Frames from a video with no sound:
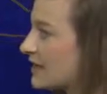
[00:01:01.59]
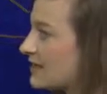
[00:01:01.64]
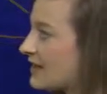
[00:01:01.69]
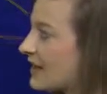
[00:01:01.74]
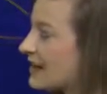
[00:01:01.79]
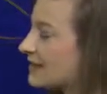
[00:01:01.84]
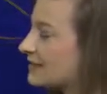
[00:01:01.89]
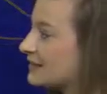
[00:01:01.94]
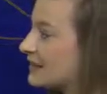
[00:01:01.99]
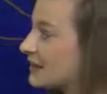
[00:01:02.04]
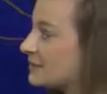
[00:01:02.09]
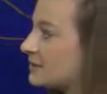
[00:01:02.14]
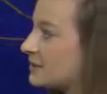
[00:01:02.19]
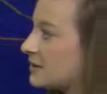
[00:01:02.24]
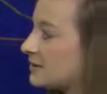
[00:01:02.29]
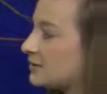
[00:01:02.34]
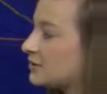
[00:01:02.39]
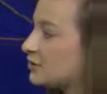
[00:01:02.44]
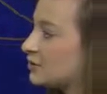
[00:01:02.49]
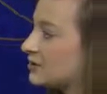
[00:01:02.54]
That has kept
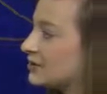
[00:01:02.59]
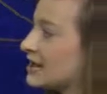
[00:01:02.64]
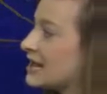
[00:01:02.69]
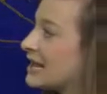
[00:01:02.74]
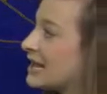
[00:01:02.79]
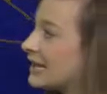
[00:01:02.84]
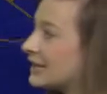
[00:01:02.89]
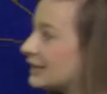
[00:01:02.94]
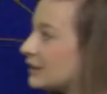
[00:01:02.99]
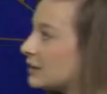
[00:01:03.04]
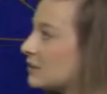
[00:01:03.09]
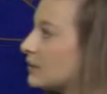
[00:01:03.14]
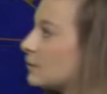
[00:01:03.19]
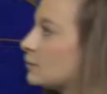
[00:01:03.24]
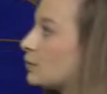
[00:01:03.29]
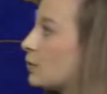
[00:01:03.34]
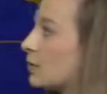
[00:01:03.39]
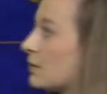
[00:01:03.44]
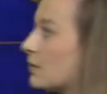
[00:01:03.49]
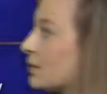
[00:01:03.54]
temperatures a little bit
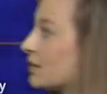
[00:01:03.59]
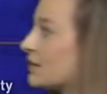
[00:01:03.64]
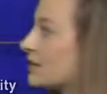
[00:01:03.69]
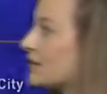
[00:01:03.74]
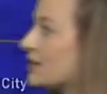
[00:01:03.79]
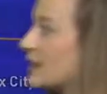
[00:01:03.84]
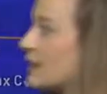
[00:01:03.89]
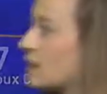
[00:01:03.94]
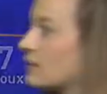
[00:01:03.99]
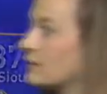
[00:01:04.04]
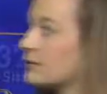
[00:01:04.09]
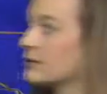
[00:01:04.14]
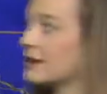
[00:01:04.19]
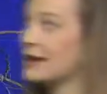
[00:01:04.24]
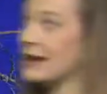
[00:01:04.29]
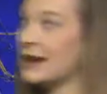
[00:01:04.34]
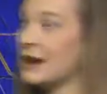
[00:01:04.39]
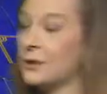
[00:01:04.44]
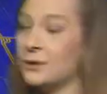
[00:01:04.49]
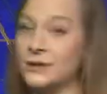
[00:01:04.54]
warmer in the
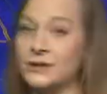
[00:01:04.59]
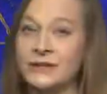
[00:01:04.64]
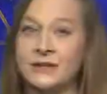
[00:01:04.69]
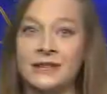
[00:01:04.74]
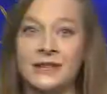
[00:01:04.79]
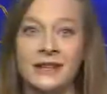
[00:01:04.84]
overnight hours